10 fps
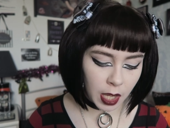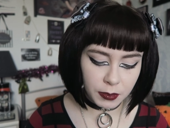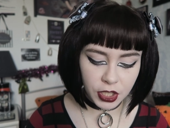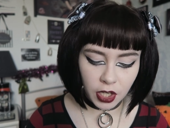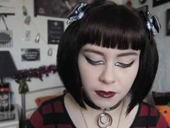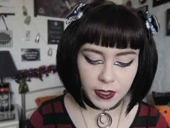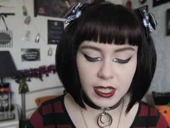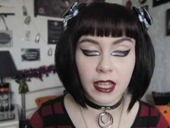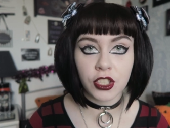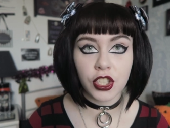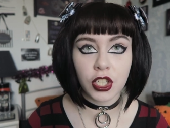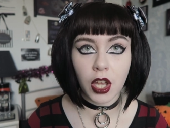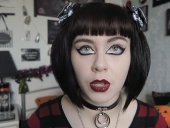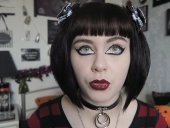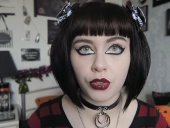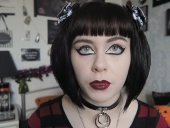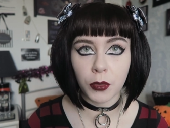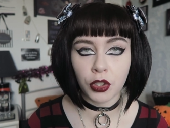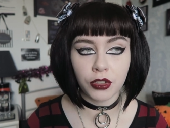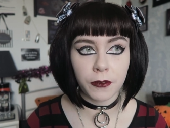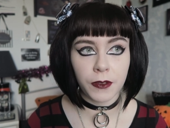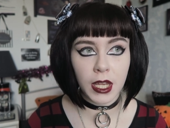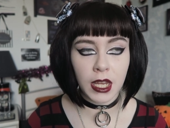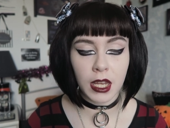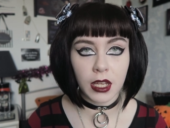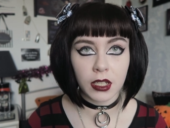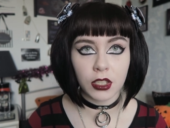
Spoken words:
Sophie tends to go through more of the